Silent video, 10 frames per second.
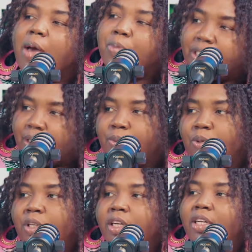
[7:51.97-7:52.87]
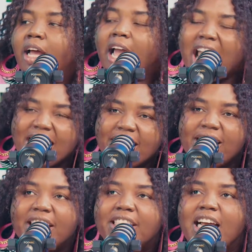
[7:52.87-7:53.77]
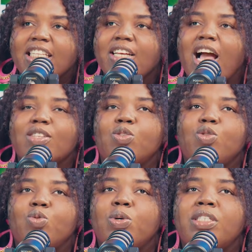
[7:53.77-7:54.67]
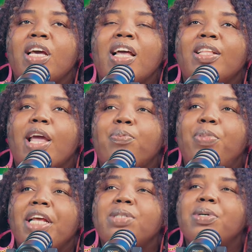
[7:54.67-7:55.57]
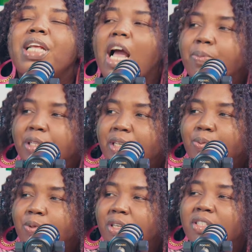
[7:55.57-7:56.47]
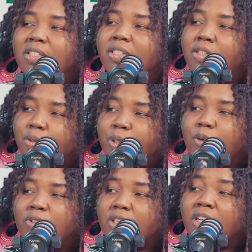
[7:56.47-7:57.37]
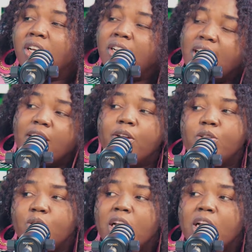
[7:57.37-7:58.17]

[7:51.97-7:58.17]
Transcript: habitable. Anything that has to do with a place being habitable, it is the duty of the landlord to be,